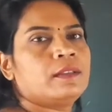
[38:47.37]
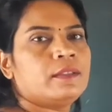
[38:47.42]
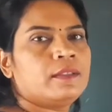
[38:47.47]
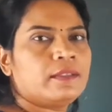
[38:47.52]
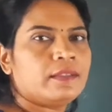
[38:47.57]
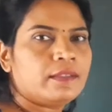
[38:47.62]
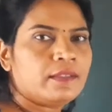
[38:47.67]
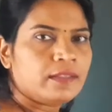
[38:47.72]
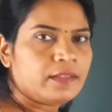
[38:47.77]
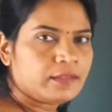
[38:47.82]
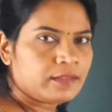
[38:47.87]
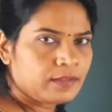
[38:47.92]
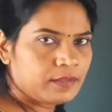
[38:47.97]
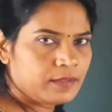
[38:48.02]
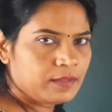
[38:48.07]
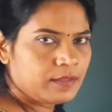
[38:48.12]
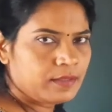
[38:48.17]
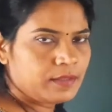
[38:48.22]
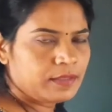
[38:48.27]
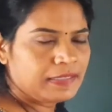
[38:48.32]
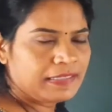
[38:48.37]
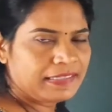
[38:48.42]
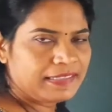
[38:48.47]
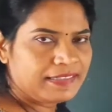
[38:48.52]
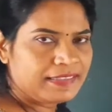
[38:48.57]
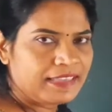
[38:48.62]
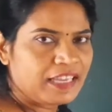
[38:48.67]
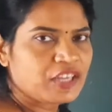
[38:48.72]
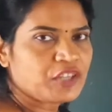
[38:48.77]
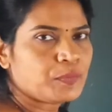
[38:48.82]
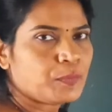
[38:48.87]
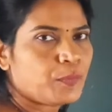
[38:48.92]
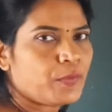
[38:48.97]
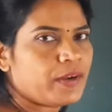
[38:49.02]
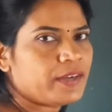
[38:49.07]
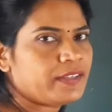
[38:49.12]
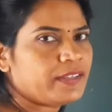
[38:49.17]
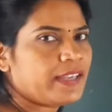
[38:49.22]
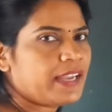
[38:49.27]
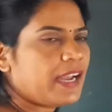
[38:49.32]
This next point,
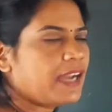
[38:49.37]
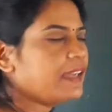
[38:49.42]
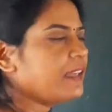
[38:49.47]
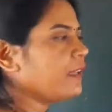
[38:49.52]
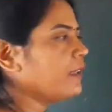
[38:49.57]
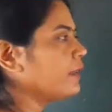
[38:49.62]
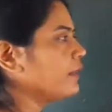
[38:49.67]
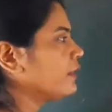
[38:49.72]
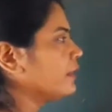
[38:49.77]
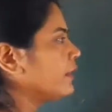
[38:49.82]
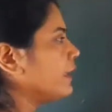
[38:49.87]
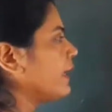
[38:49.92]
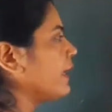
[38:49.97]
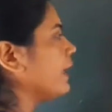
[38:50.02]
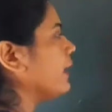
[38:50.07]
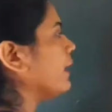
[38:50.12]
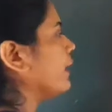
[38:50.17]
that they